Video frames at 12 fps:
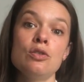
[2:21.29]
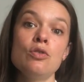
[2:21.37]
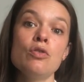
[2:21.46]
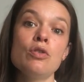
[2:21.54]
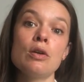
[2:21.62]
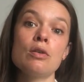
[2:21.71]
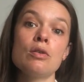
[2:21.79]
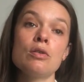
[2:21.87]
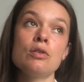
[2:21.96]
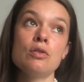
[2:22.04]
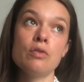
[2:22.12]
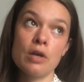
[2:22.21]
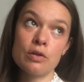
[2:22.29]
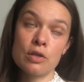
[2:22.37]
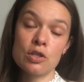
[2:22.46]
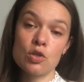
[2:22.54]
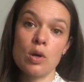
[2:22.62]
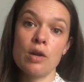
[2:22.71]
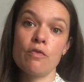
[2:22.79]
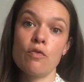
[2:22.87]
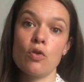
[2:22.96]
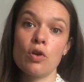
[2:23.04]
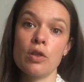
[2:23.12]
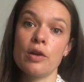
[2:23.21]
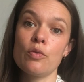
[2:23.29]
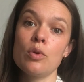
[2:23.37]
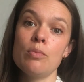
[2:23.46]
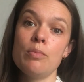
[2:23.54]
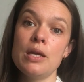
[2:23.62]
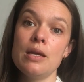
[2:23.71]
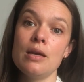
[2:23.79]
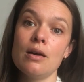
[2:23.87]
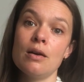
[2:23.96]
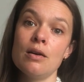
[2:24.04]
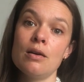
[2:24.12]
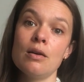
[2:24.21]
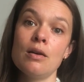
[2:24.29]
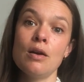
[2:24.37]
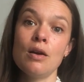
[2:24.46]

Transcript: 2024, there will be a